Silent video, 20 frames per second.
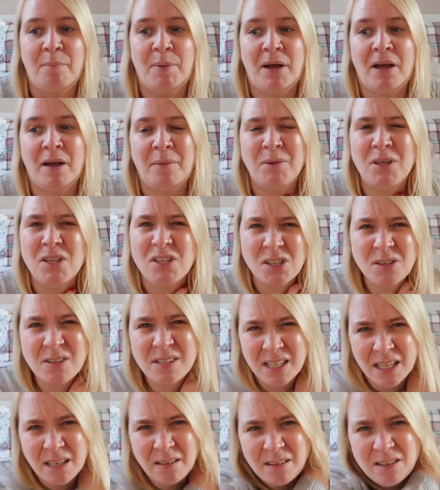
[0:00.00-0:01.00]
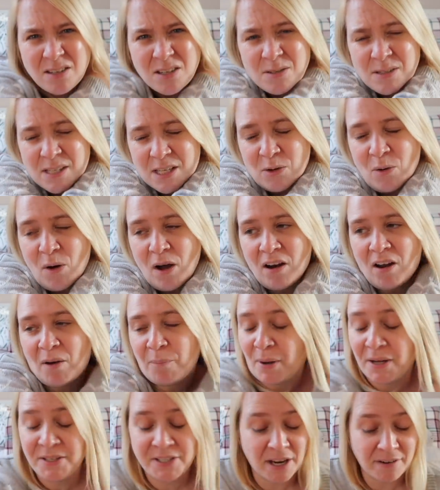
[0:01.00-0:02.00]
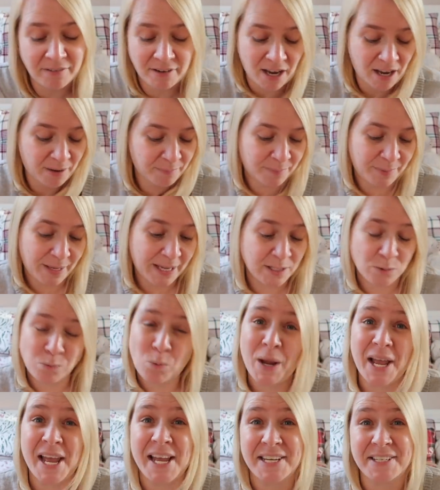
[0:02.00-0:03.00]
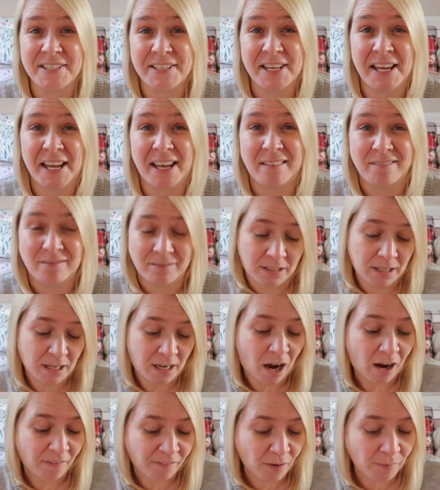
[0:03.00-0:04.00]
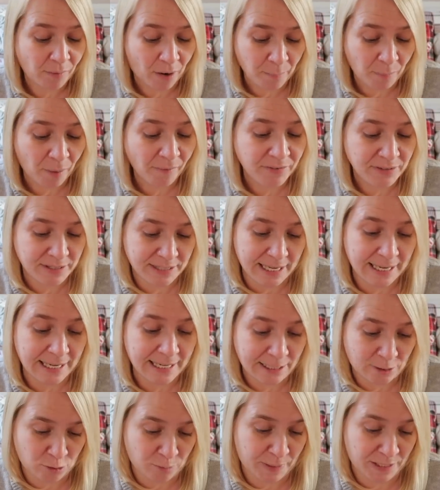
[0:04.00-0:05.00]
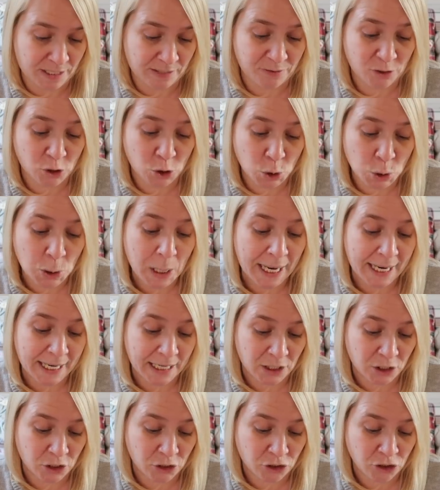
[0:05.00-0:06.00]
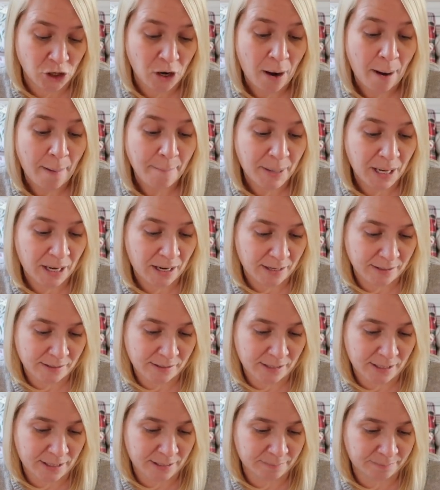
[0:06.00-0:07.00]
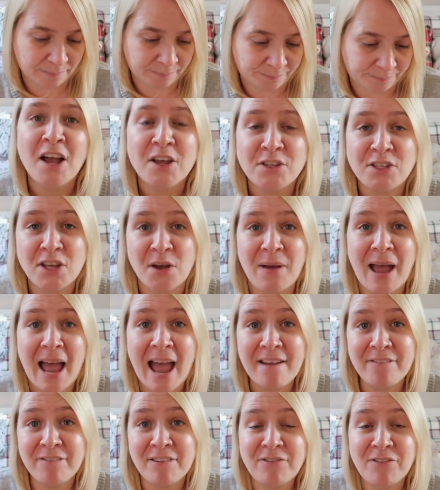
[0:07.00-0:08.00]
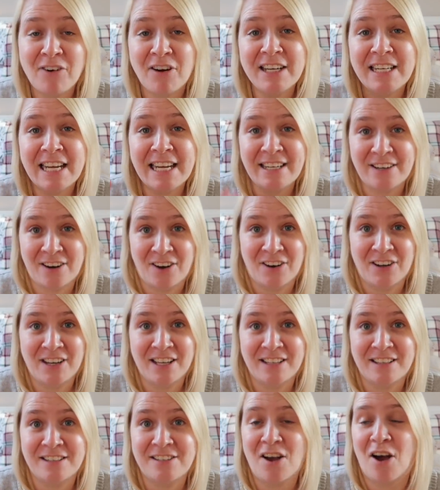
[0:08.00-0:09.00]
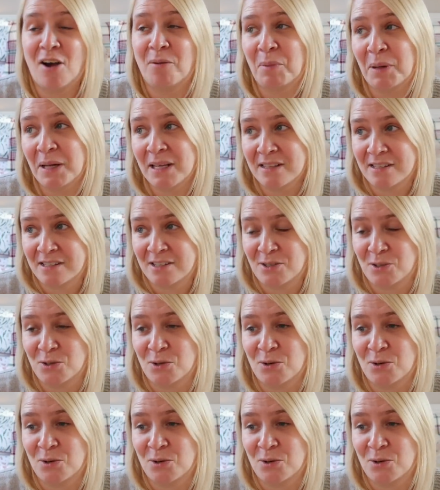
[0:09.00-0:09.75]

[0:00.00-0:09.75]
But um, you do see you do see quite a lot, but I don't know. It's weird, isn't it? I'm obviously a little bit of a strange person. So every Friday night on my Insta